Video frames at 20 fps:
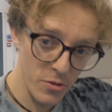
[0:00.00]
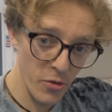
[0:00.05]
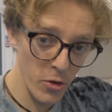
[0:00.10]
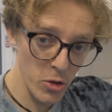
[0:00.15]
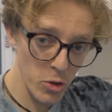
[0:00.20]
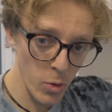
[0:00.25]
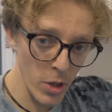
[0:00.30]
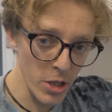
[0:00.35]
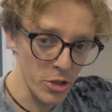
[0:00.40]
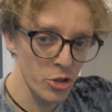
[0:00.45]
to foot
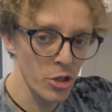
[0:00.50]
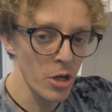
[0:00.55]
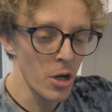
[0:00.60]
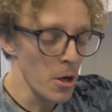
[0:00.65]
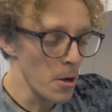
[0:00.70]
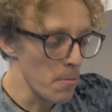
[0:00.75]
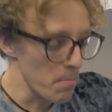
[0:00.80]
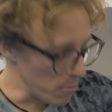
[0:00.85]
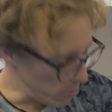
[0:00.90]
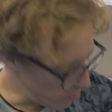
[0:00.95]
switch.
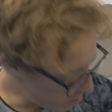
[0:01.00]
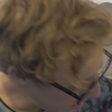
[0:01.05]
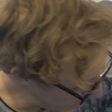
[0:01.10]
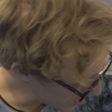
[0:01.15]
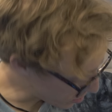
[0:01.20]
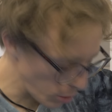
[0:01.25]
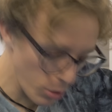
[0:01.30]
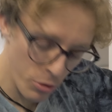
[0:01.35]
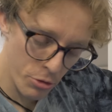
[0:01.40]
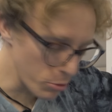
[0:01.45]

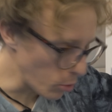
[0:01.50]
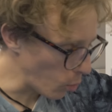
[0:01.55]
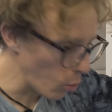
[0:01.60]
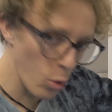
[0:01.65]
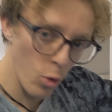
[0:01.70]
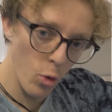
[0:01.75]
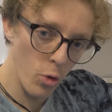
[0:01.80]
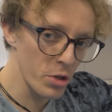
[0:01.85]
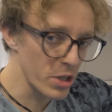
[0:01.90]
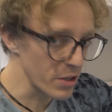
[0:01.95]
Let's go through
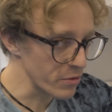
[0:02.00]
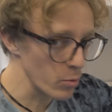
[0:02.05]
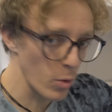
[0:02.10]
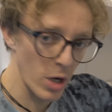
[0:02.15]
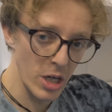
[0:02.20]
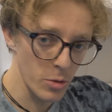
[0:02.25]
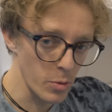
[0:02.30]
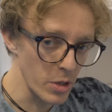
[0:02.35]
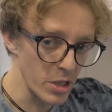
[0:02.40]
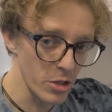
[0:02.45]
all the different
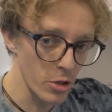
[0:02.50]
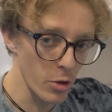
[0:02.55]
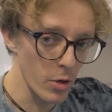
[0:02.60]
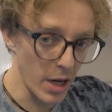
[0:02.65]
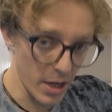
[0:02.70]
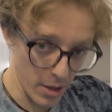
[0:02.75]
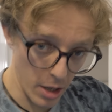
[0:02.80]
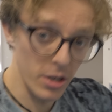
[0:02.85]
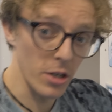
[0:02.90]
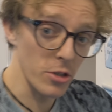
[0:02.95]
ways we can do it.
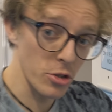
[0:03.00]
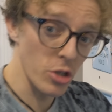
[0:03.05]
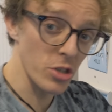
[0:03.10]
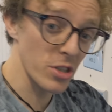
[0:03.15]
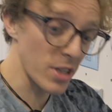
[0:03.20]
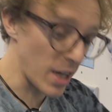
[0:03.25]
And like I was just